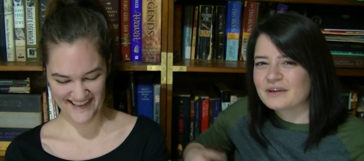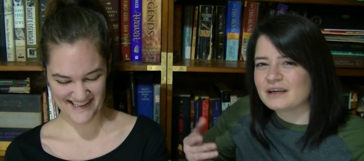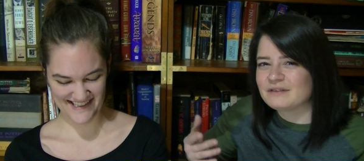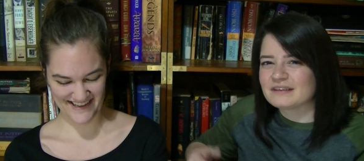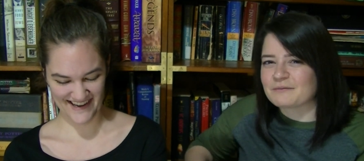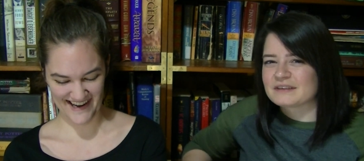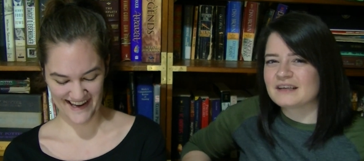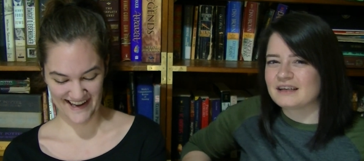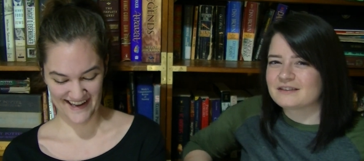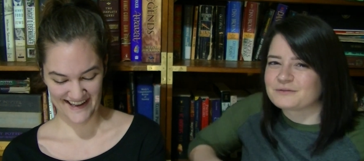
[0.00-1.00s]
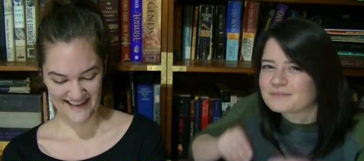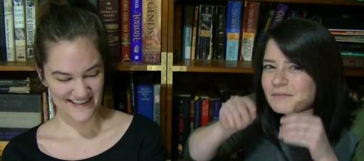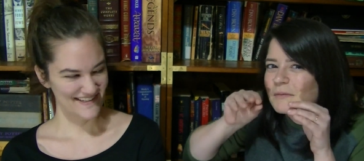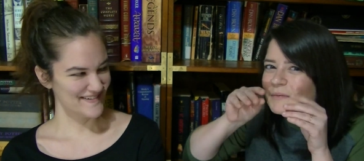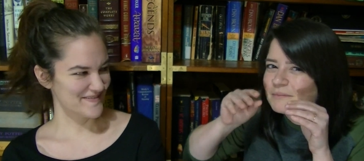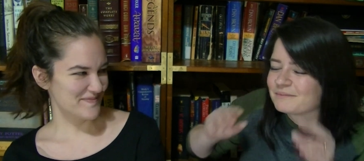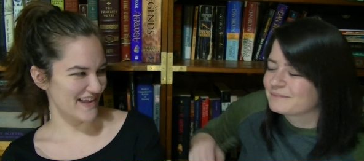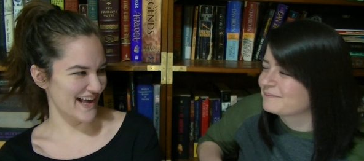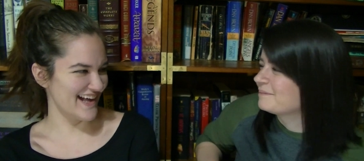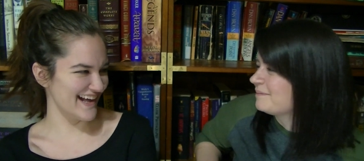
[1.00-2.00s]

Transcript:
Speaker 1: do that every time I say it too. I